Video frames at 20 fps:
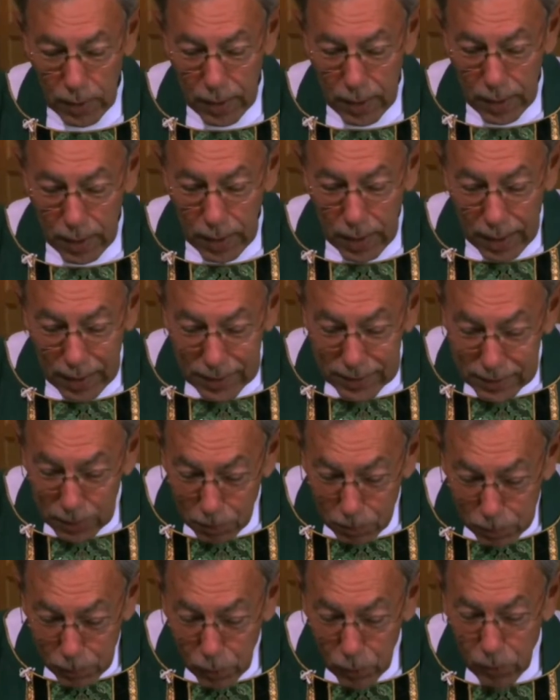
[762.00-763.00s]
is a
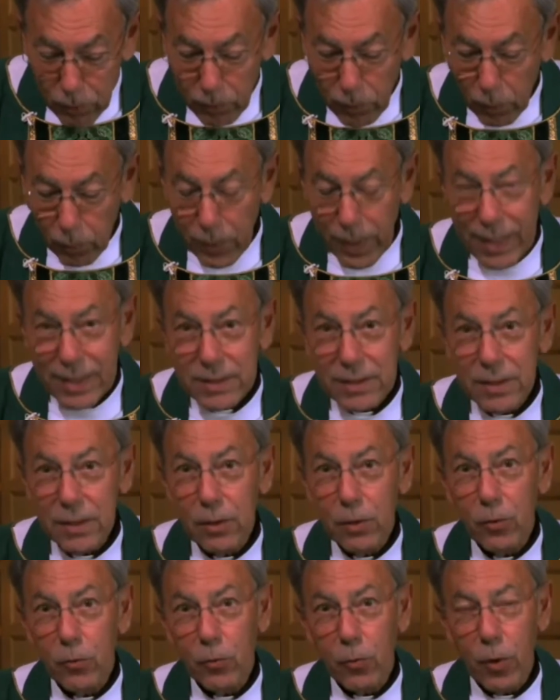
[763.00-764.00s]
beautiful
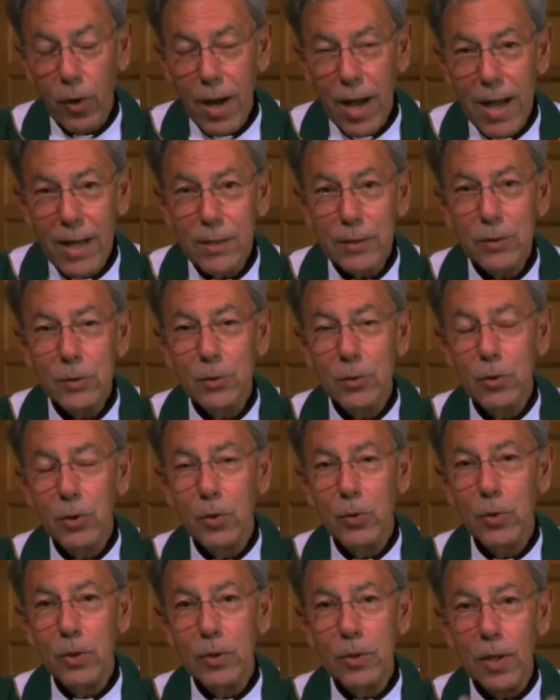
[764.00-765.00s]
blessing for us who
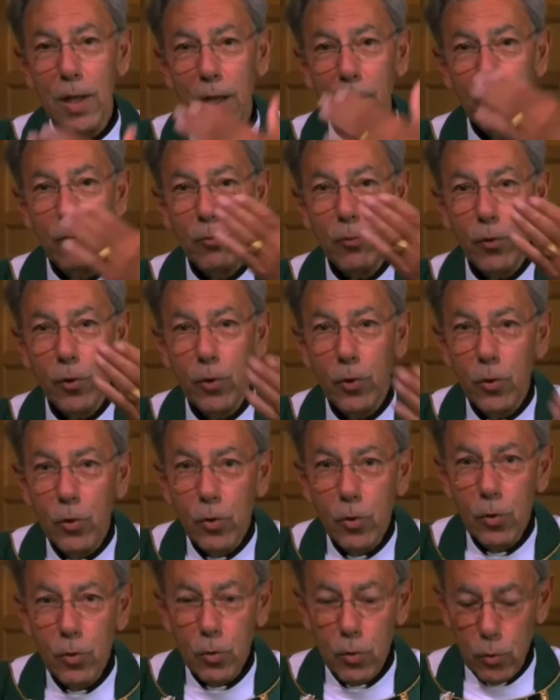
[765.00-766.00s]
do it and for
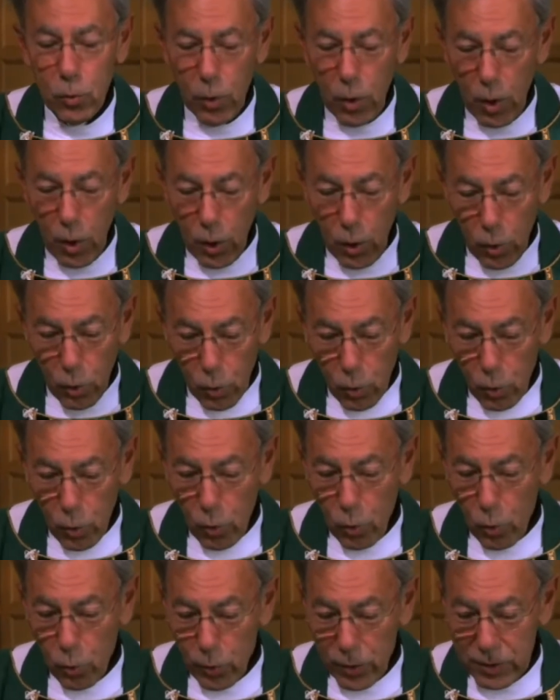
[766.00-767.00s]
you
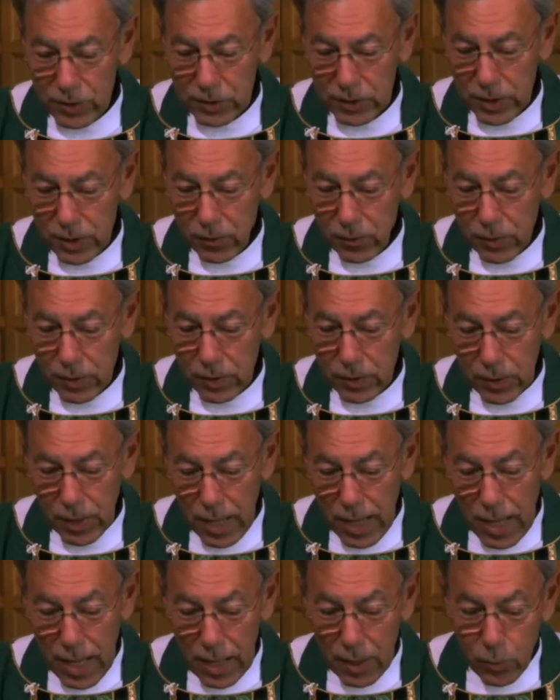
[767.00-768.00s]
who receive it,
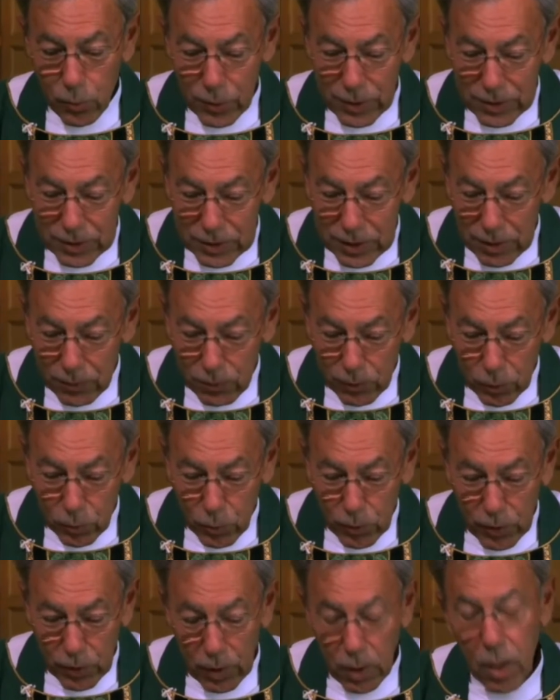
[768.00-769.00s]
and receive it
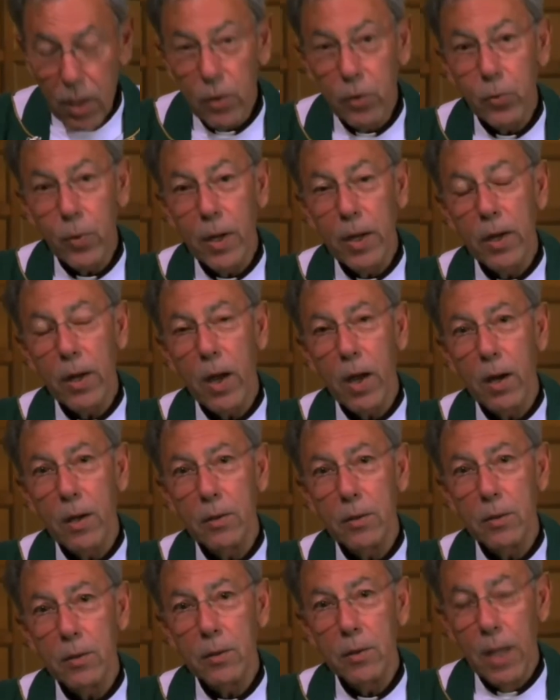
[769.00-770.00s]
with a contrite heart.
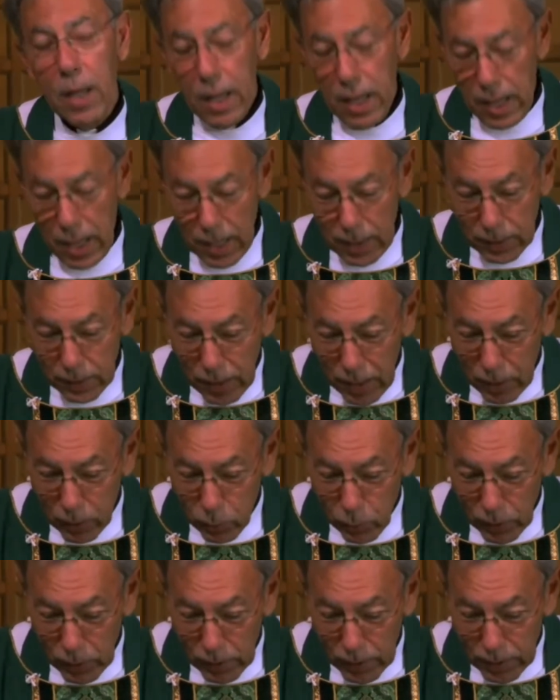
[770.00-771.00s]
And God
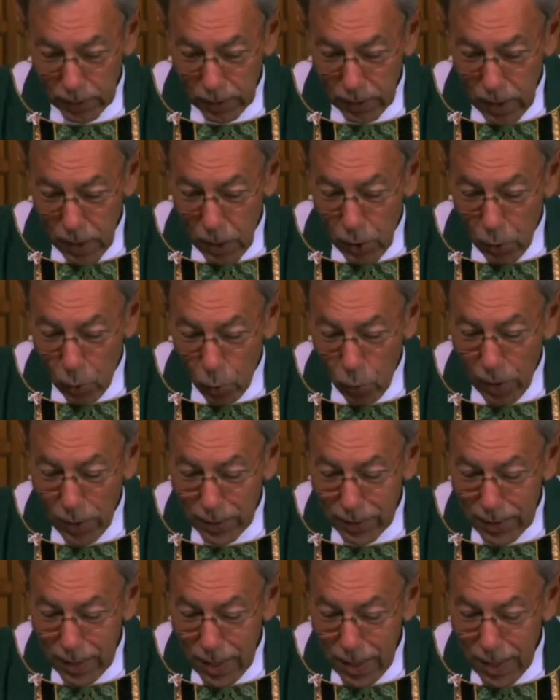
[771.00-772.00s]
willing, one
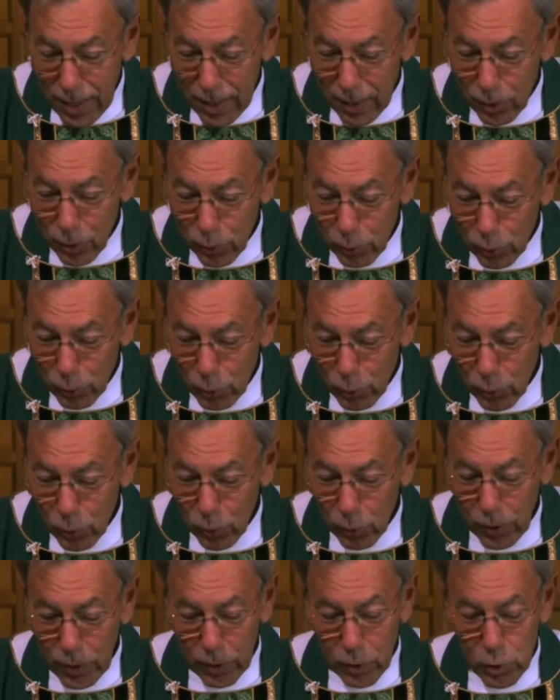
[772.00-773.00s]
day you too
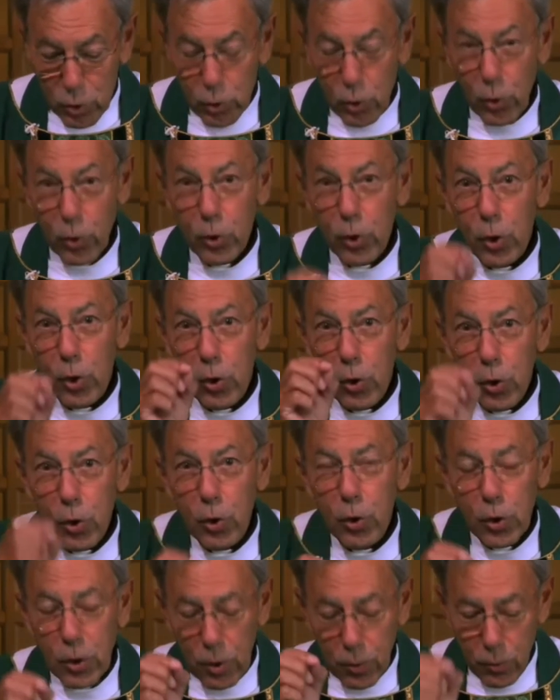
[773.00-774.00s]
can join your
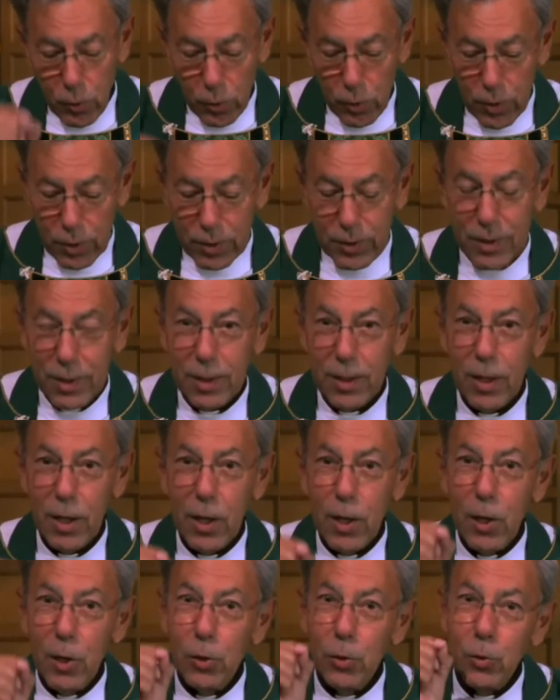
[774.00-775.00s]
community
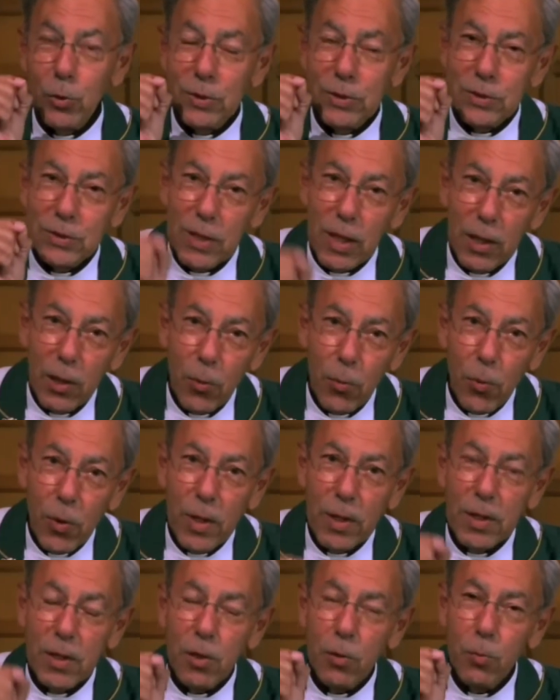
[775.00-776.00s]
to
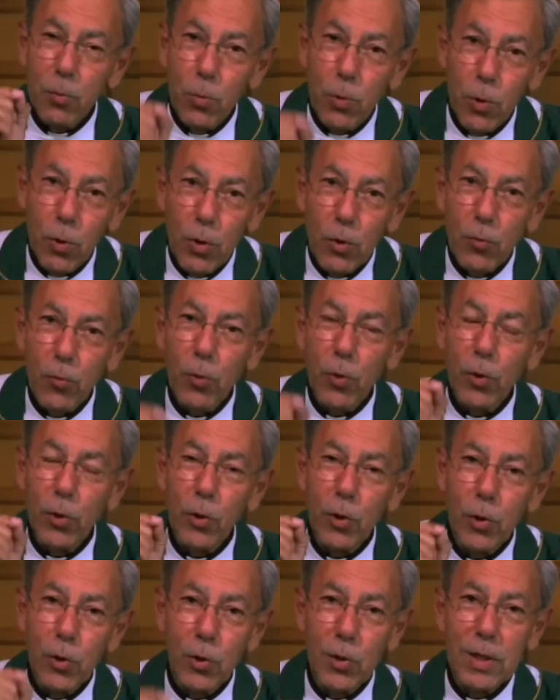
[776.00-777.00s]
celebrate that beautiful
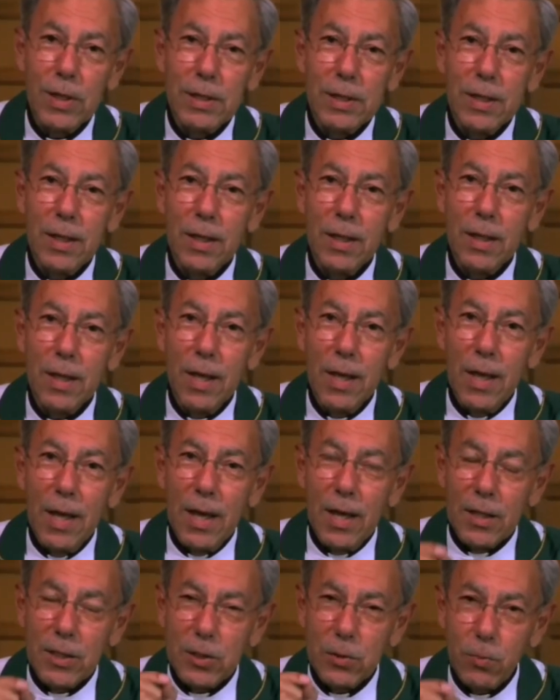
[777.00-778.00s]
unity,
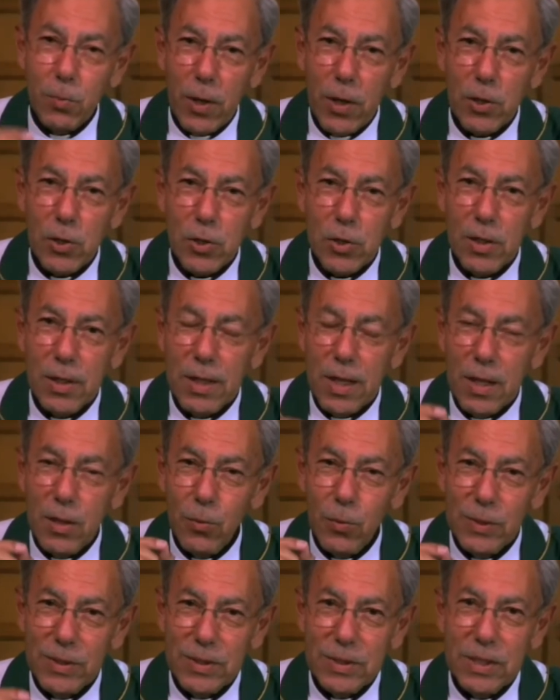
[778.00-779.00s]
especially in
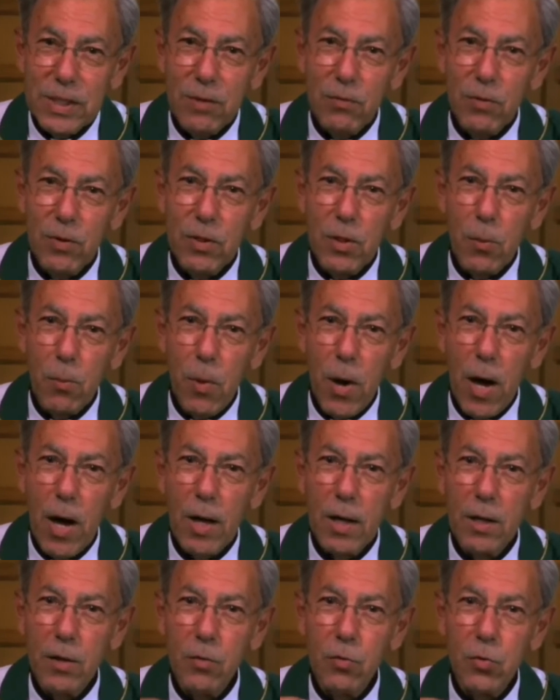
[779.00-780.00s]
receiving the
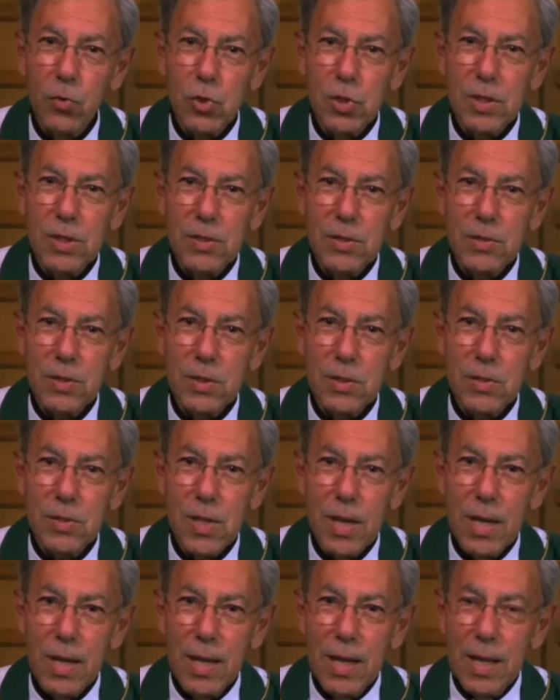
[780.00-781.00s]
body of Jesus,
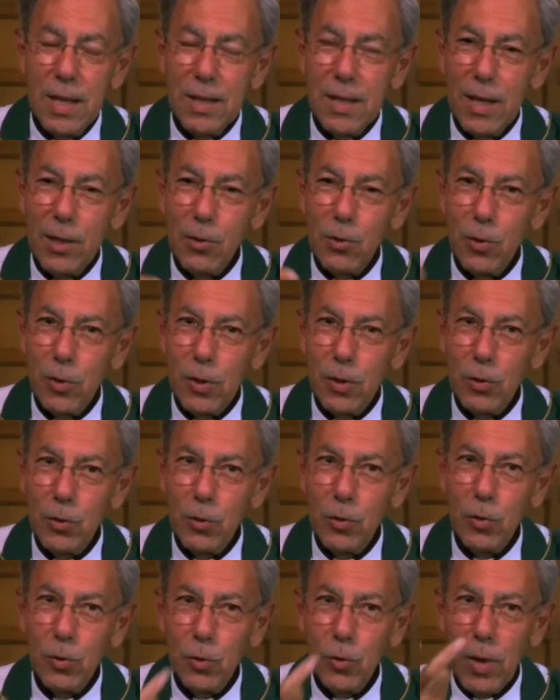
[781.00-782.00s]
that you can
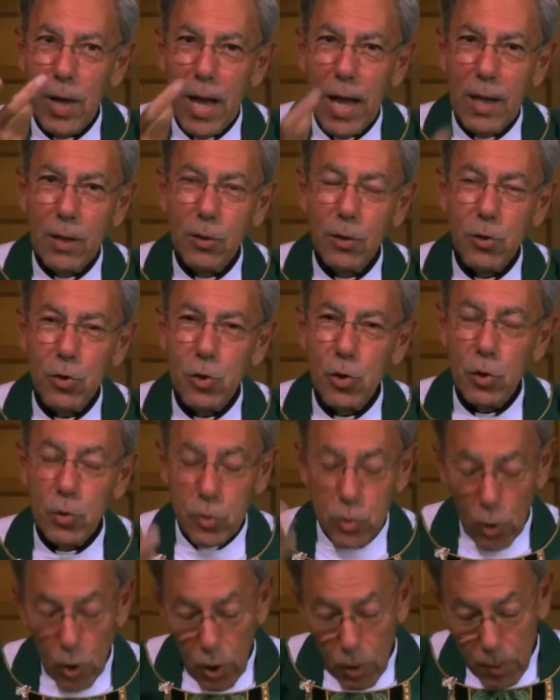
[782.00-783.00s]
do at the church.
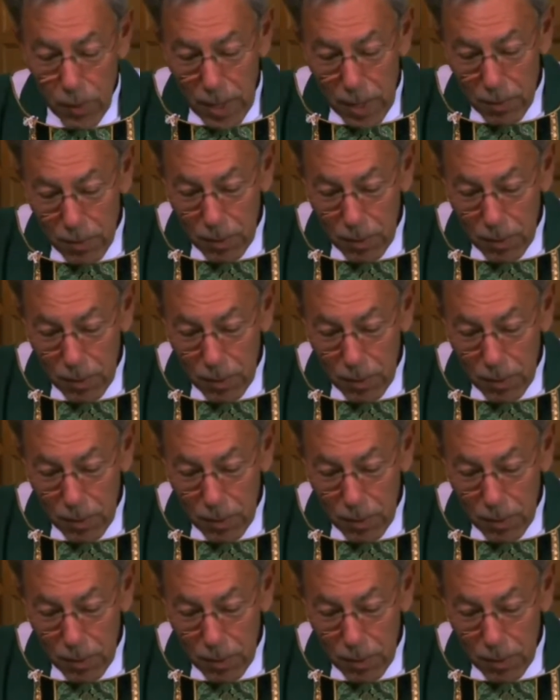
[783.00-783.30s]
Or maybe